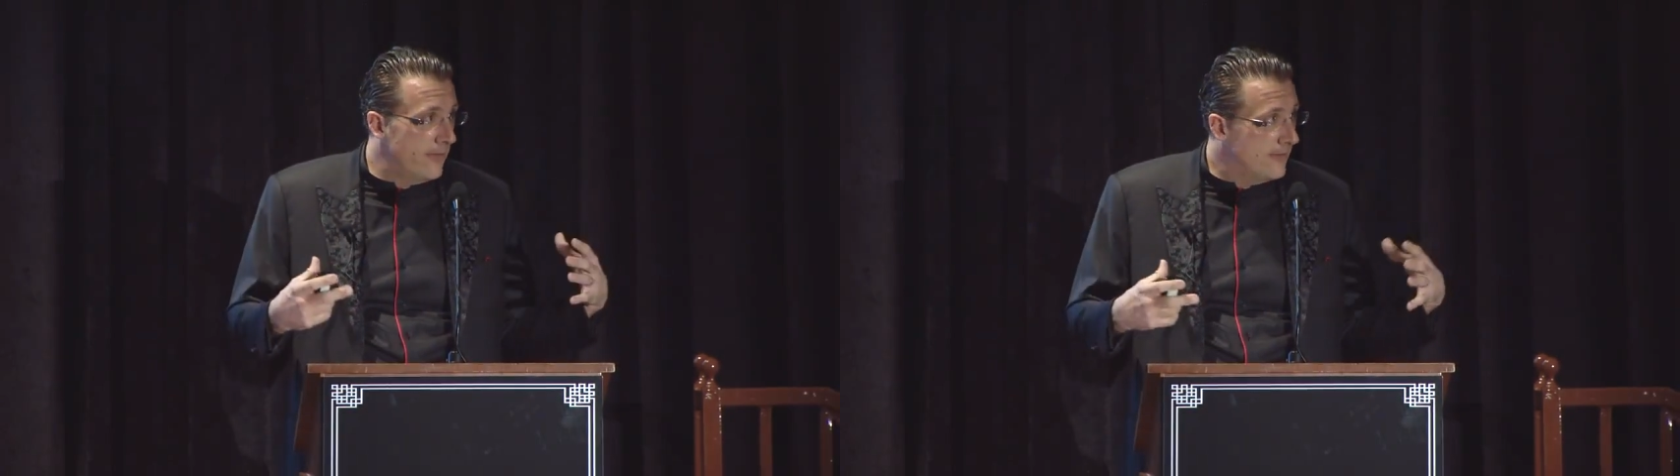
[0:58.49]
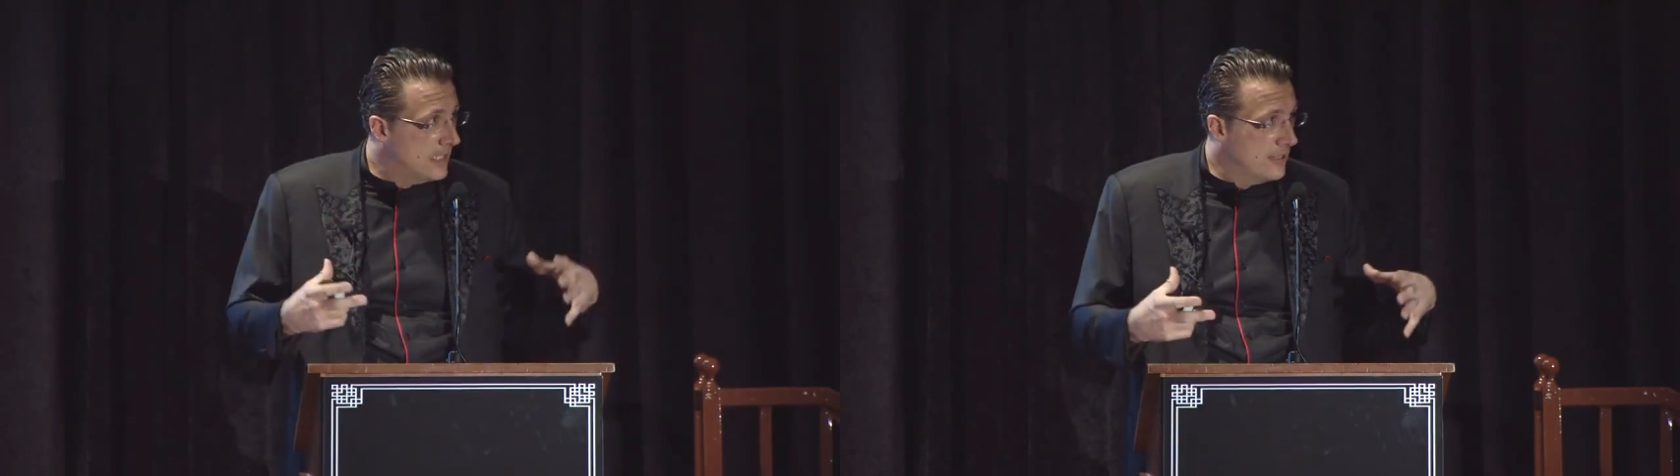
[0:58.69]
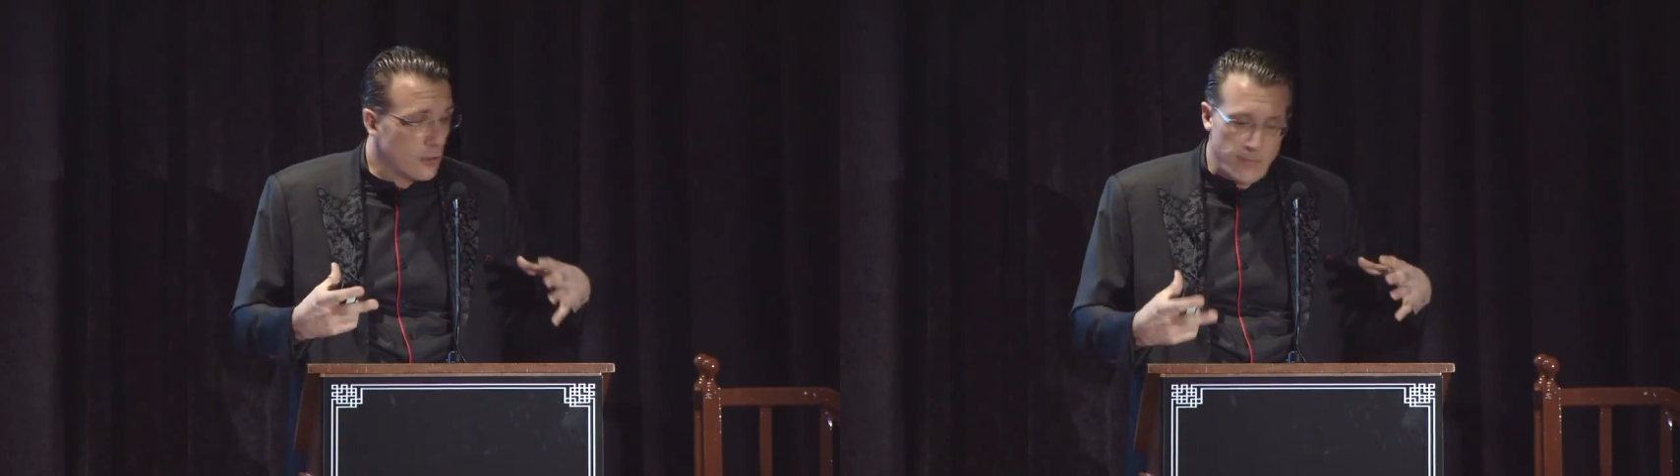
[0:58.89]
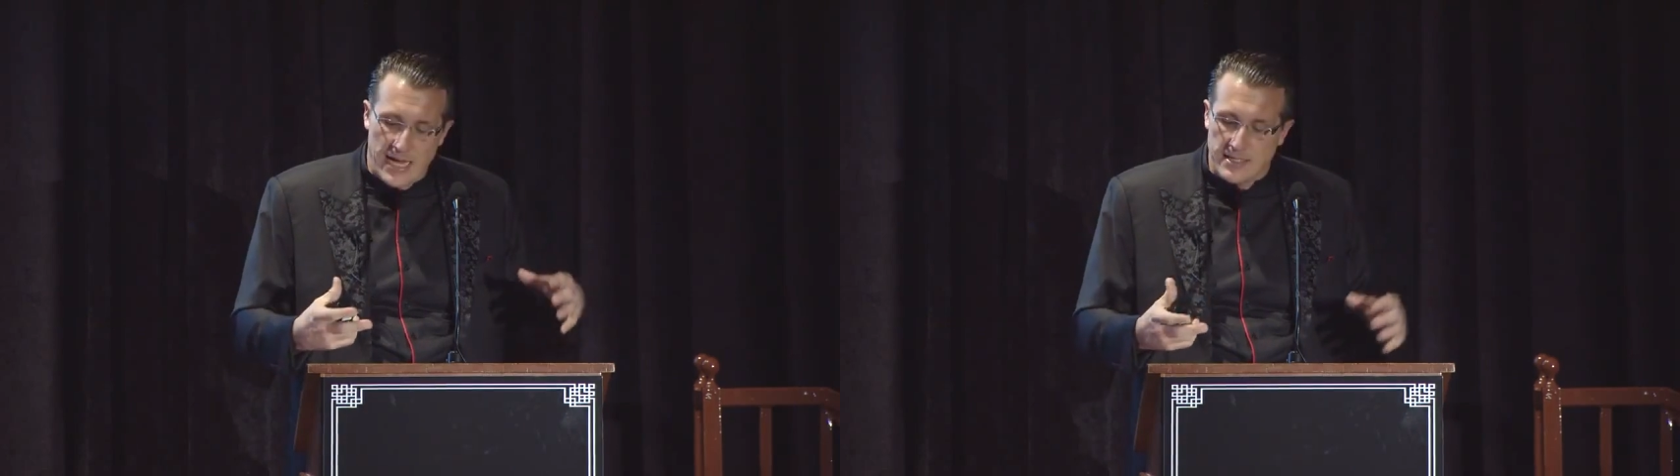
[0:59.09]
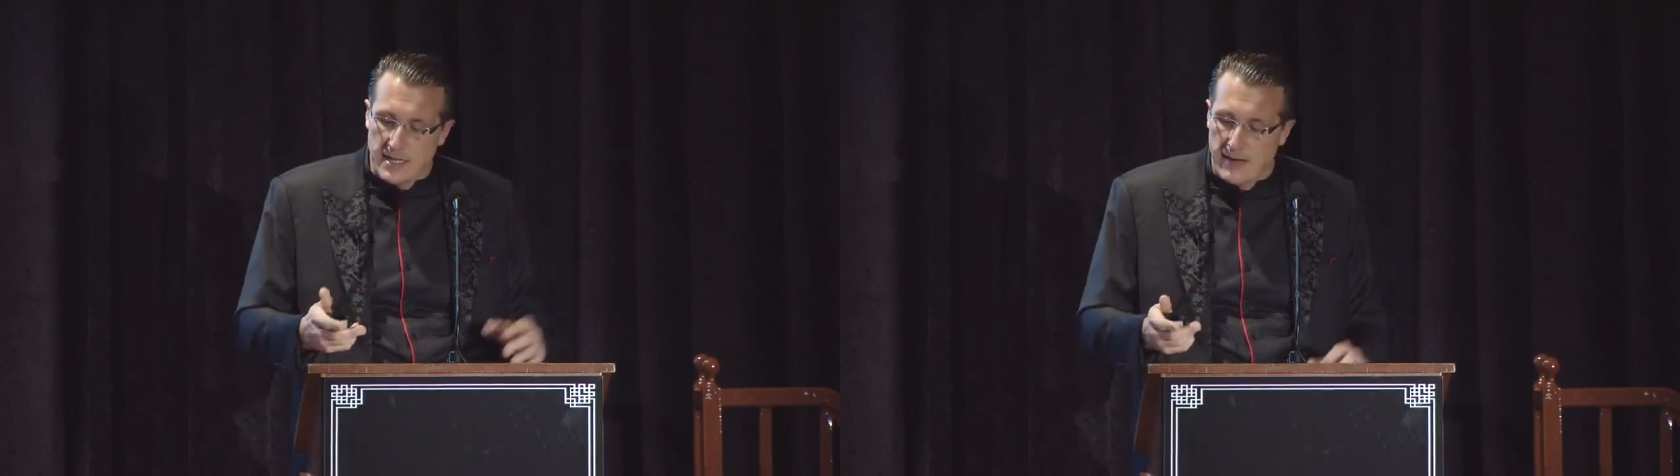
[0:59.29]
have central
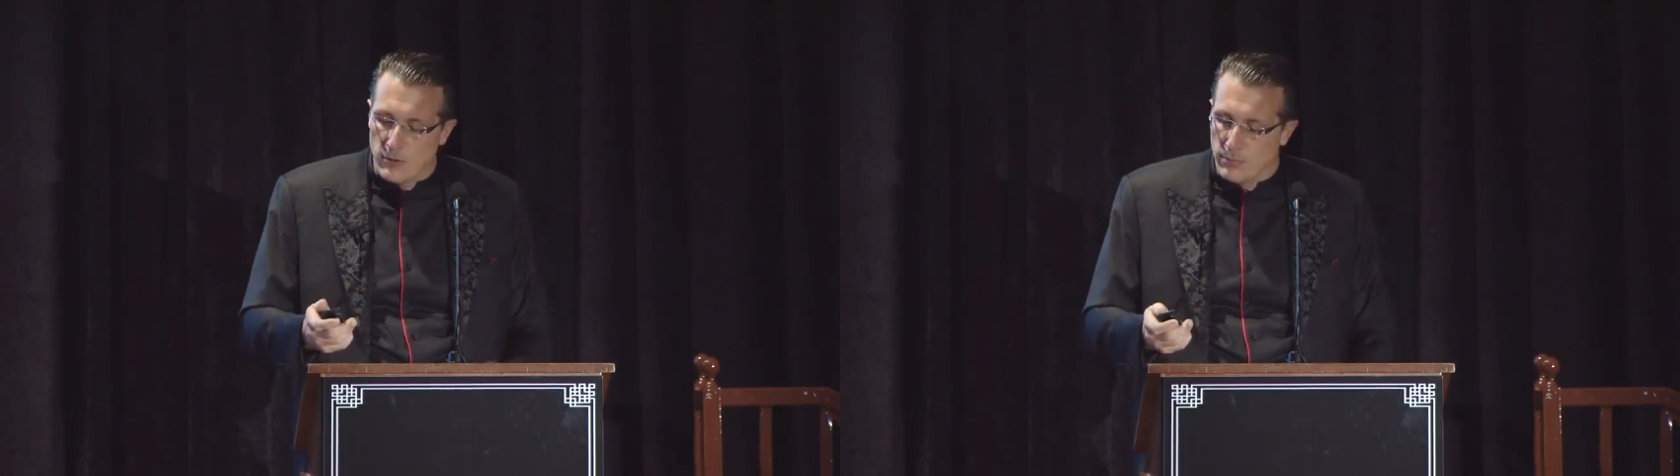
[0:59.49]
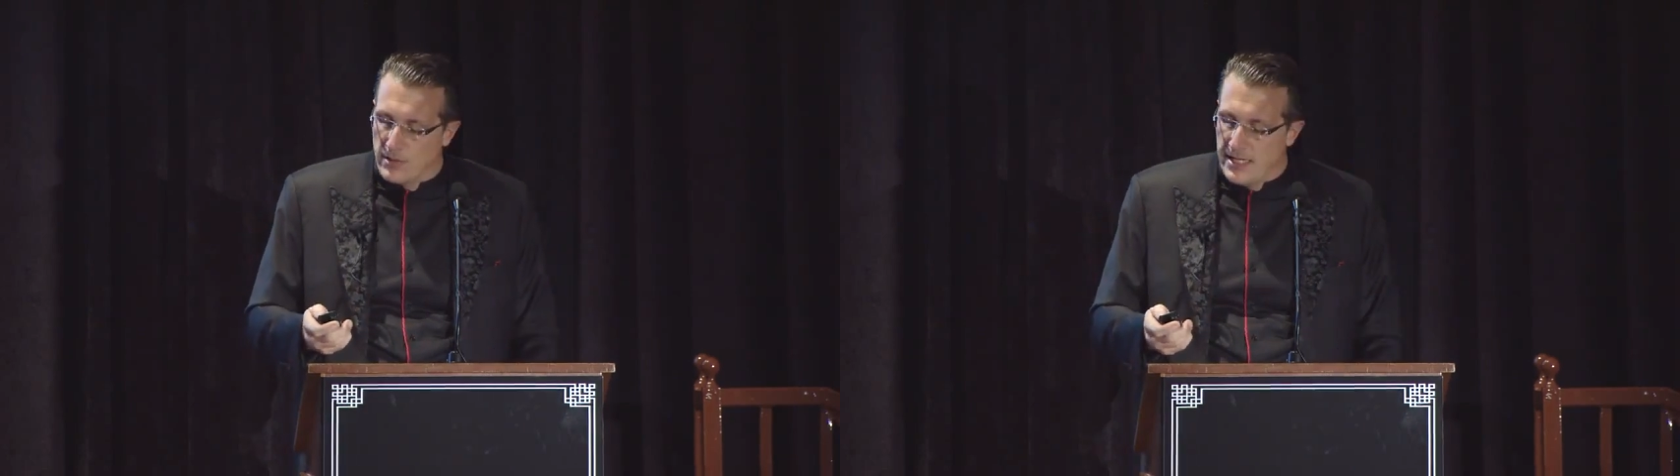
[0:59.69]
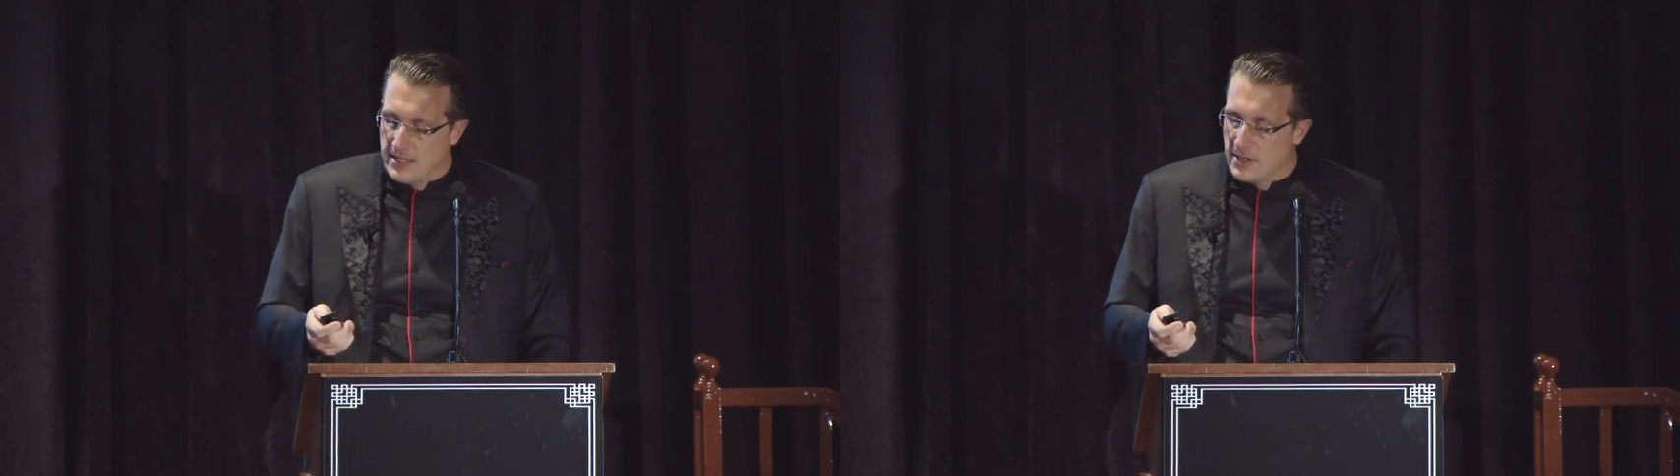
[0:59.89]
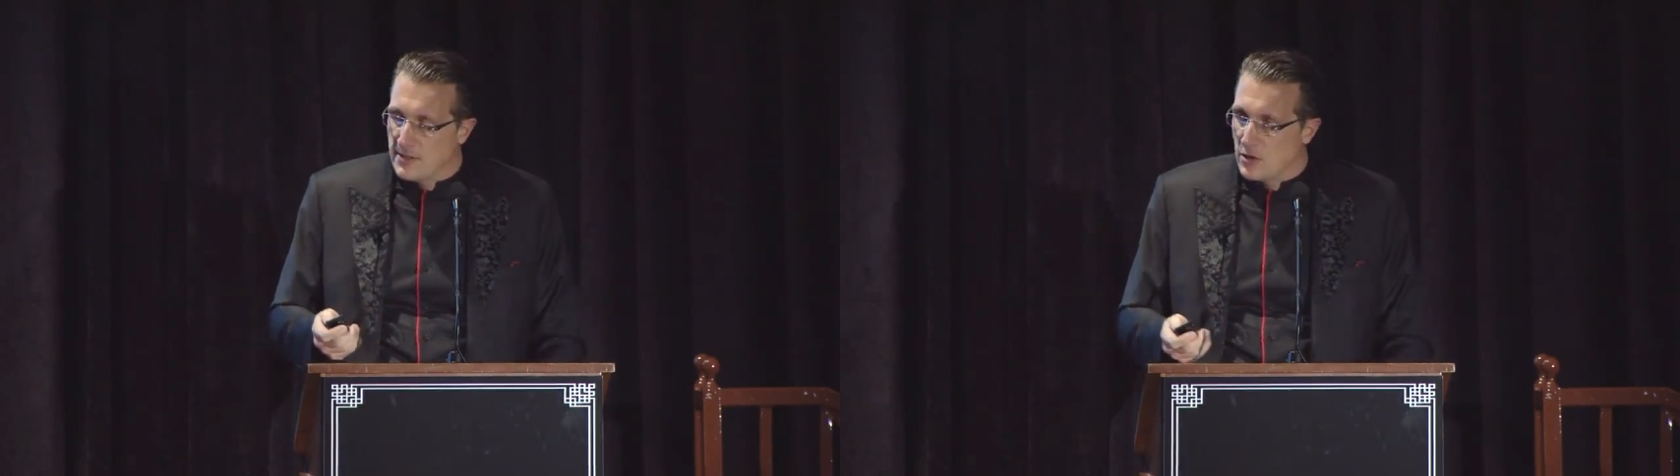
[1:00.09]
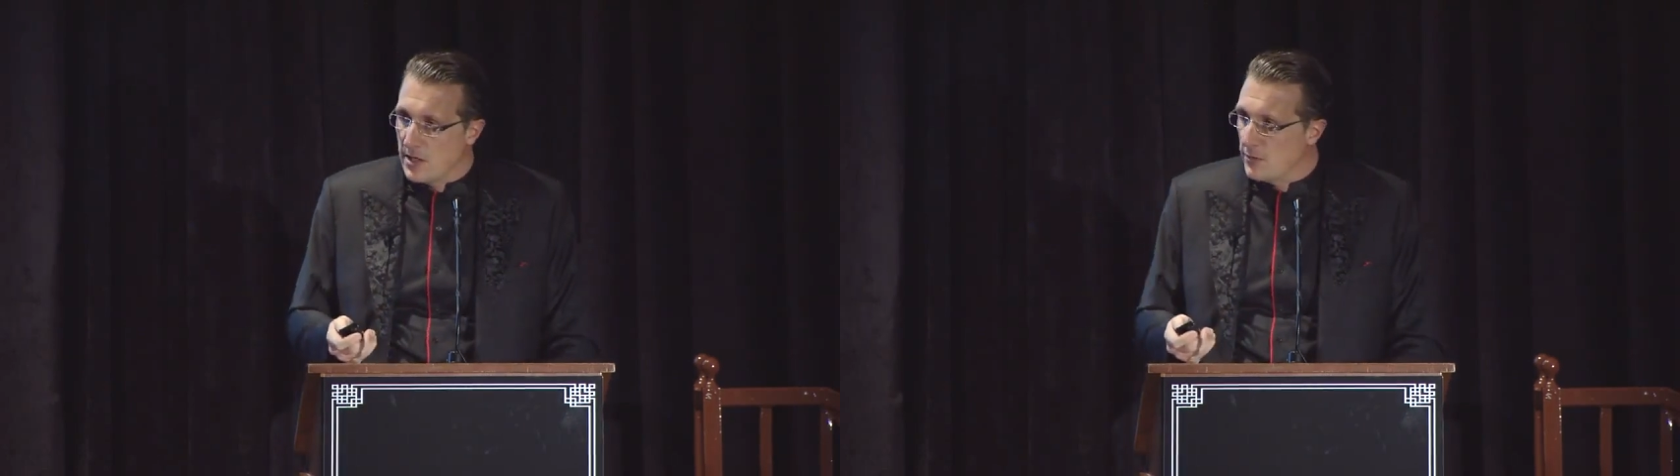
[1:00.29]
banks ever played
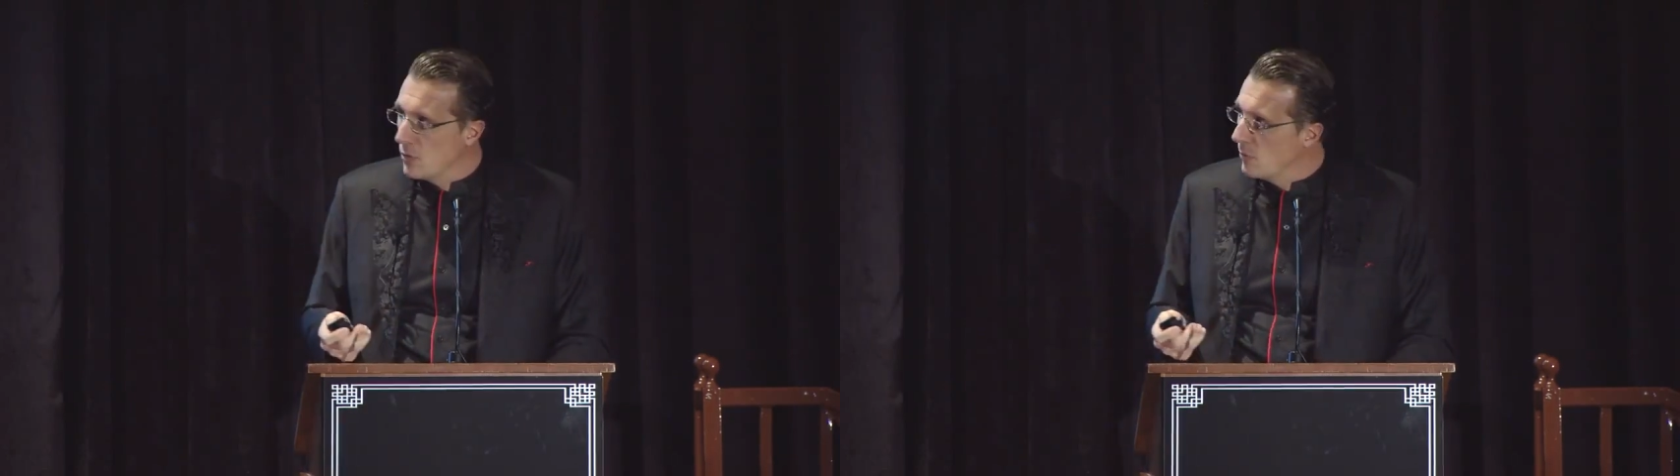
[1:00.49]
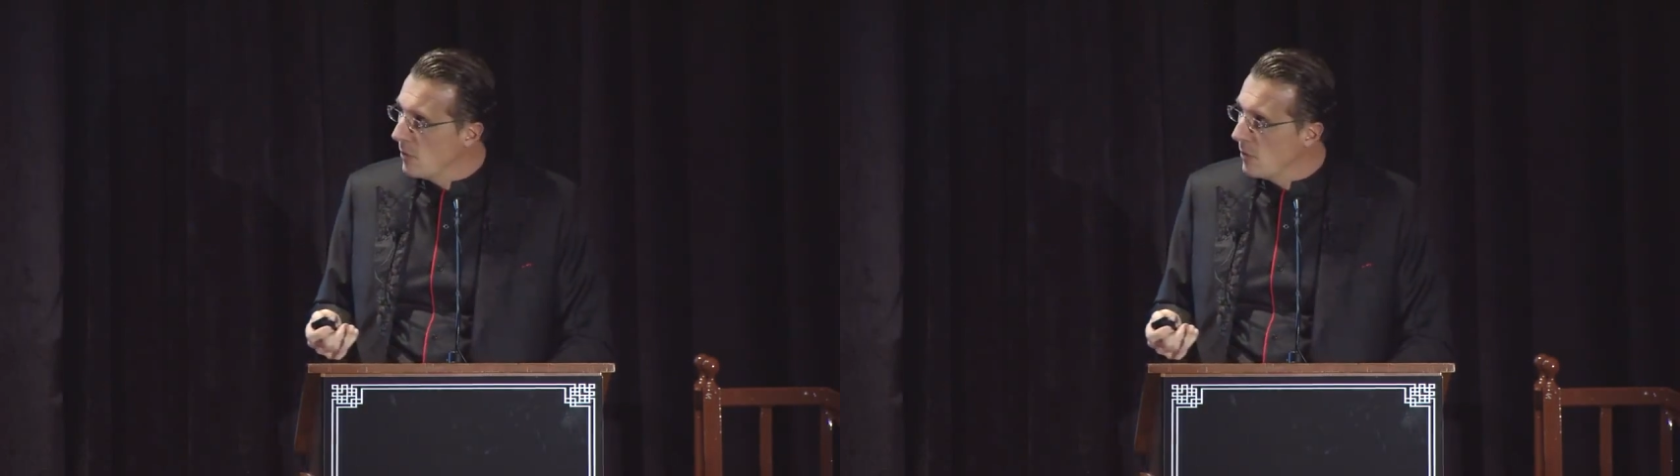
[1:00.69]
such a central